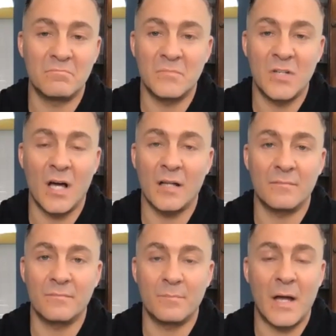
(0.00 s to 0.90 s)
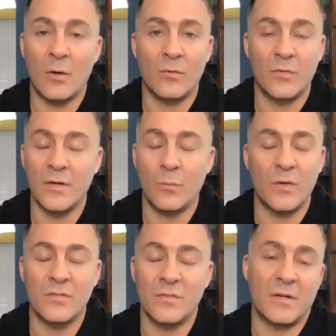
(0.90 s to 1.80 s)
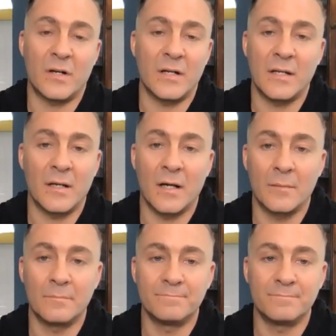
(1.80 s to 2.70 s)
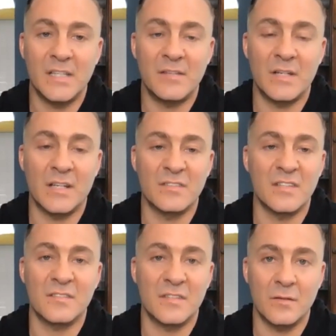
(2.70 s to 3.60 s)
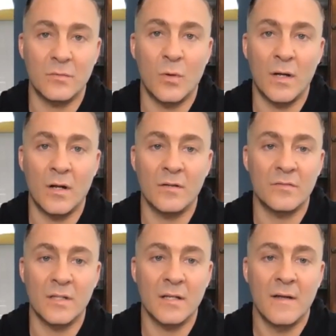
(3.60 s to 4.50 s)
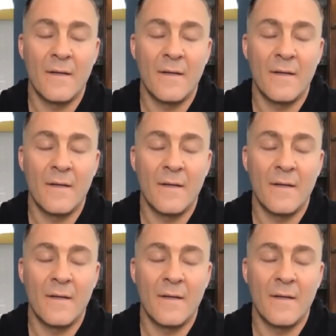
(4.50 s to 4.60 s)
not powerful, and it wasn't very even existent, quite honestly.